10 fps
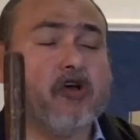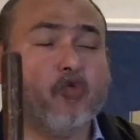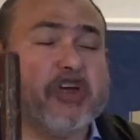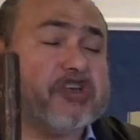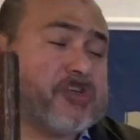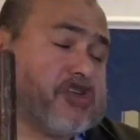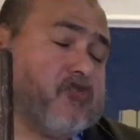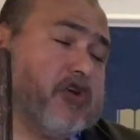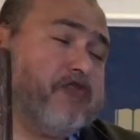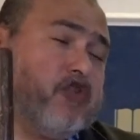which
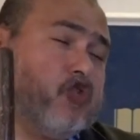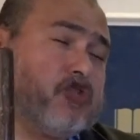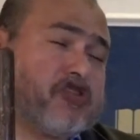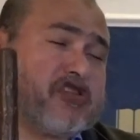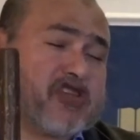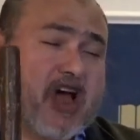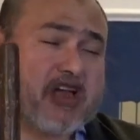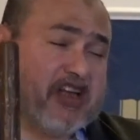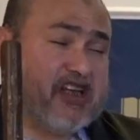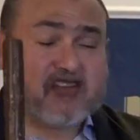refused to
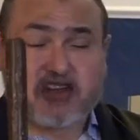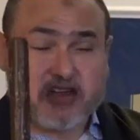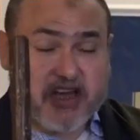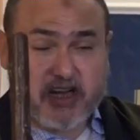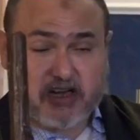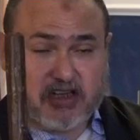sign either letter,